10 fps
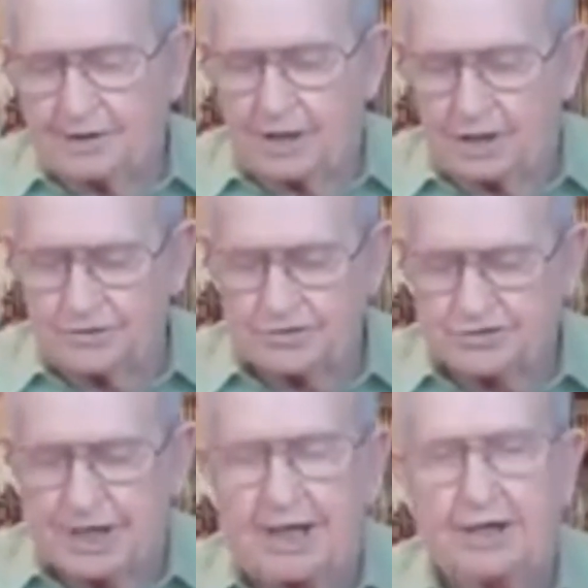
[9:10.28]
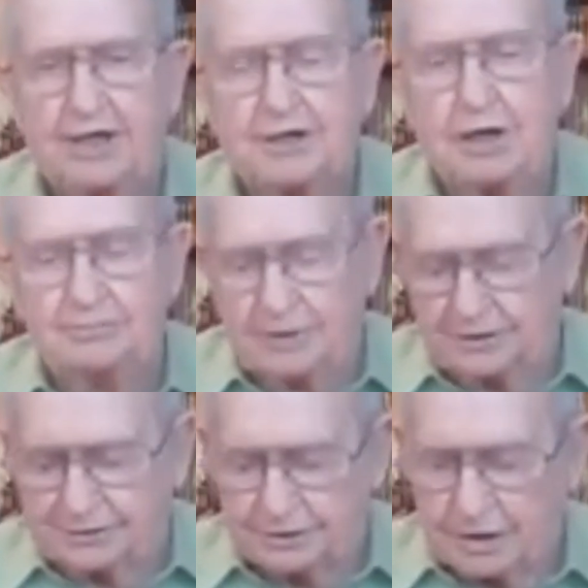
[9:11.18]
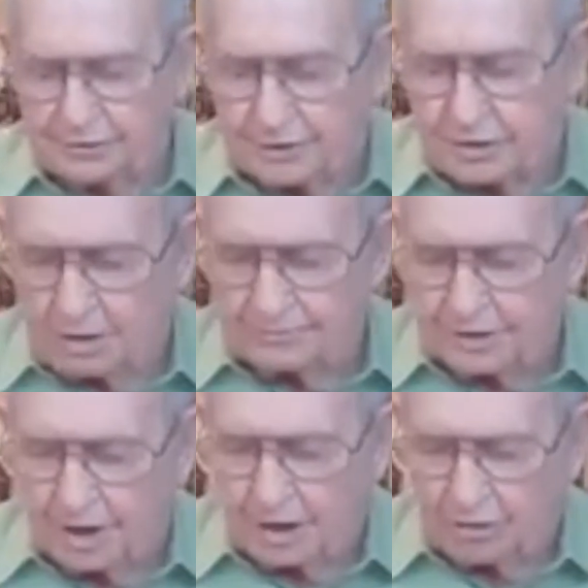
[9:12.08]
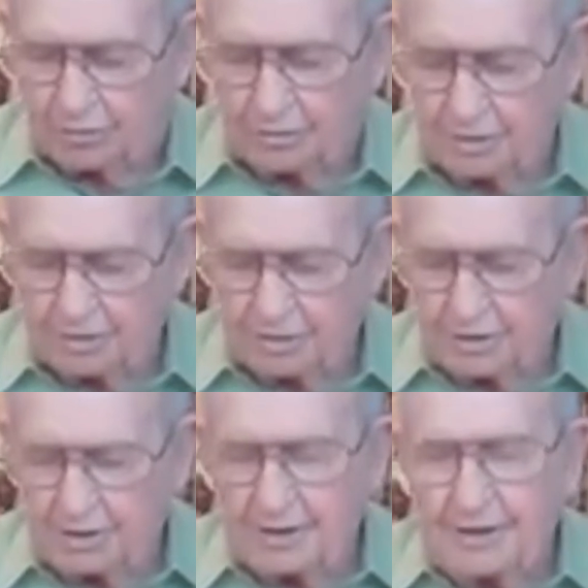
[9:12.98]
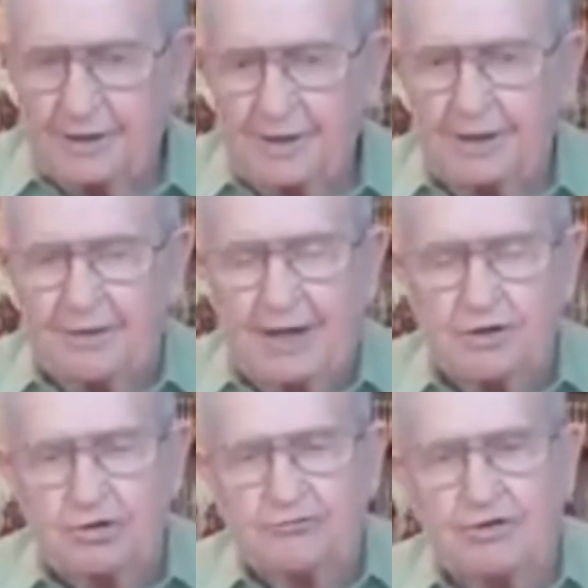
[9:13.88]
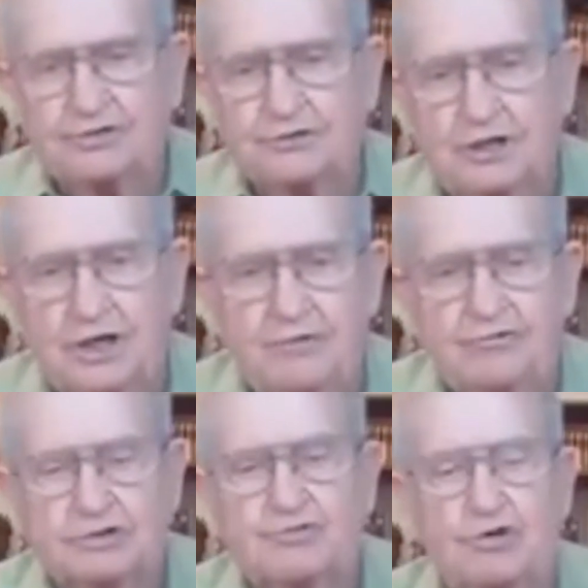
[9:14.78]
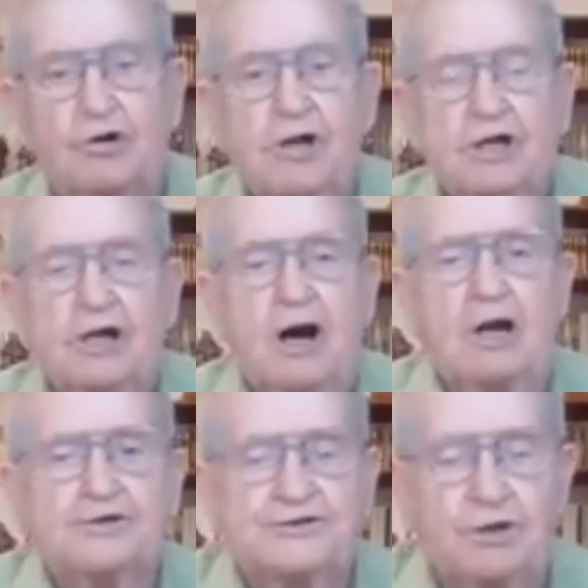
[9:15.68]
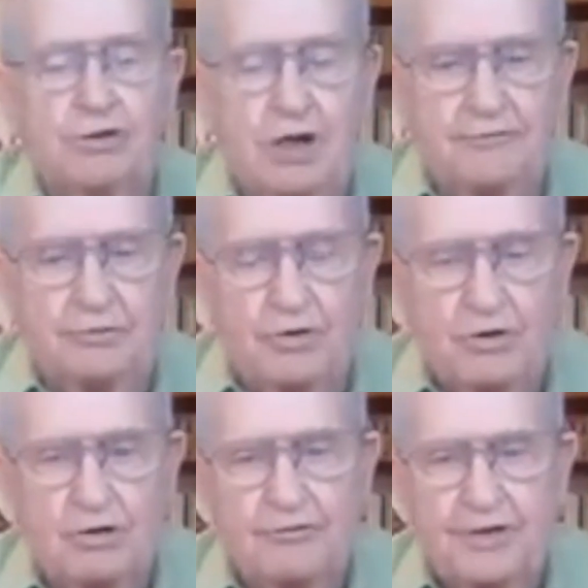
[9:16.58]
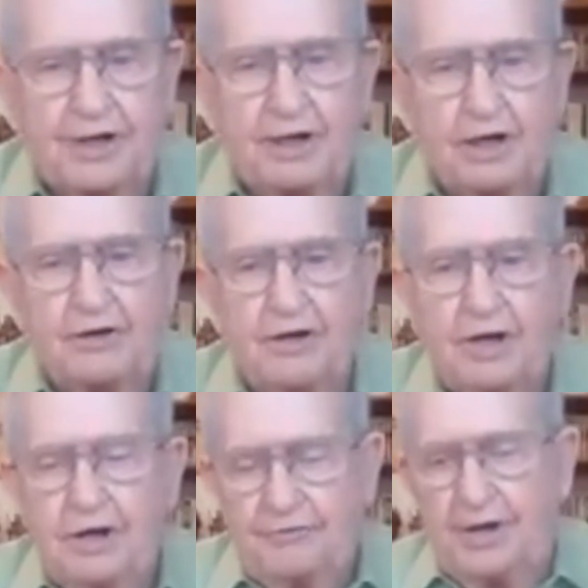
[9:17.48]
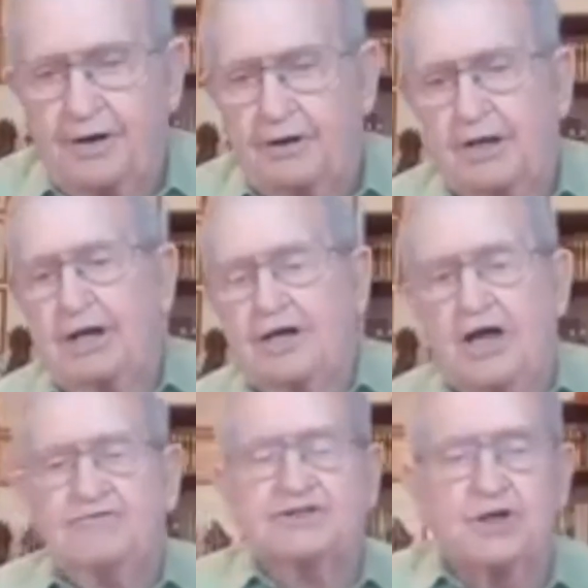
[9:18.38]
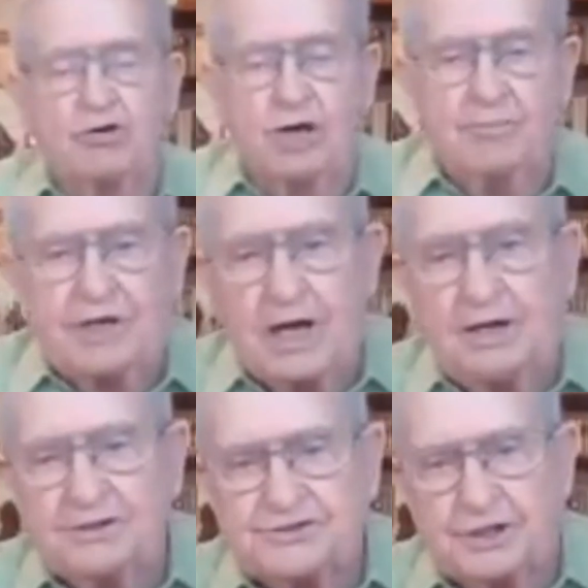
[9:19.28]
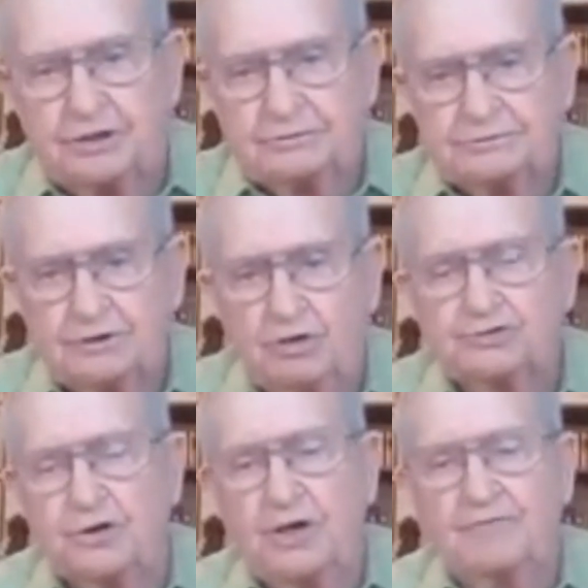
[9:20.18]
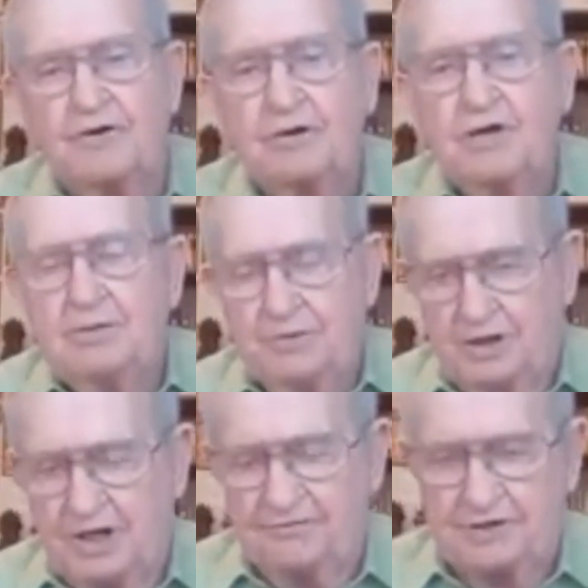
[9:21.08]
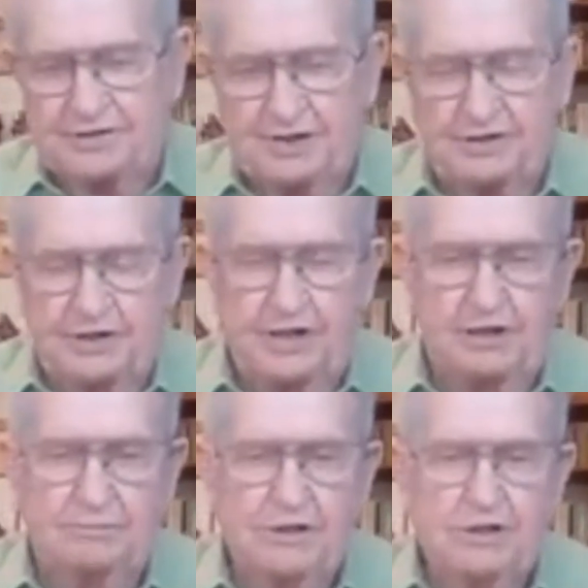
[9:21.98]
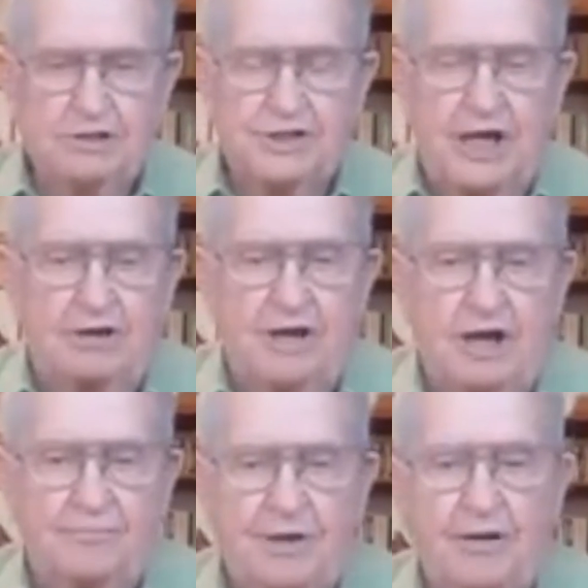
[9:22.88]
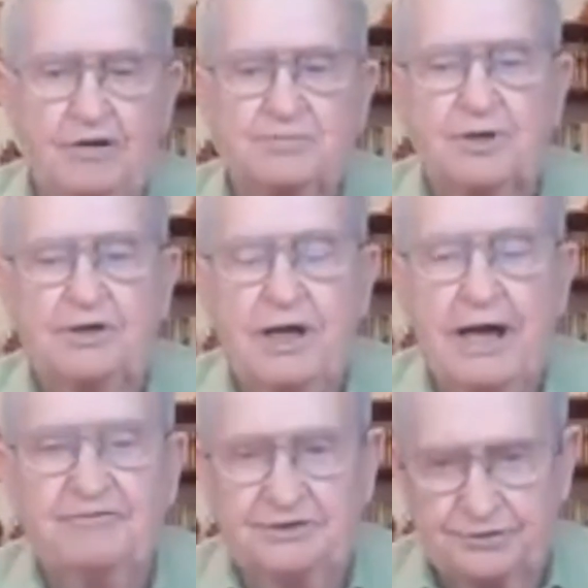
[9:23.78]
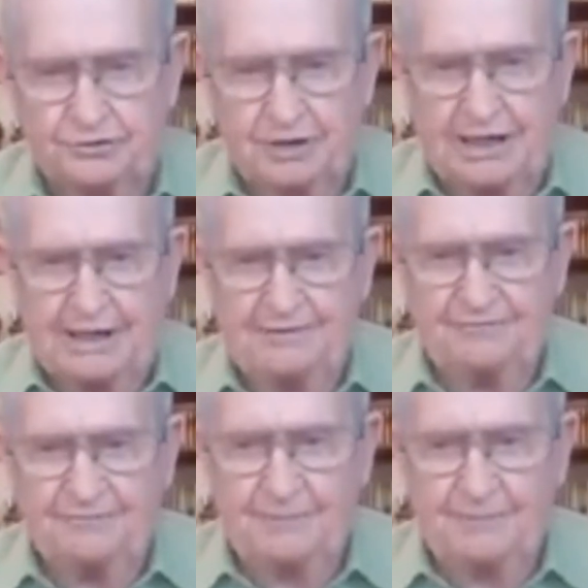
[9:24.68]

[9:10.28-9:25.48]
to understand and come and to, to come to know. And that universal love was where God so loved the world that he loved that he gave his only begotten Son. Whosoever believeth in him shall not perish but have eternal life.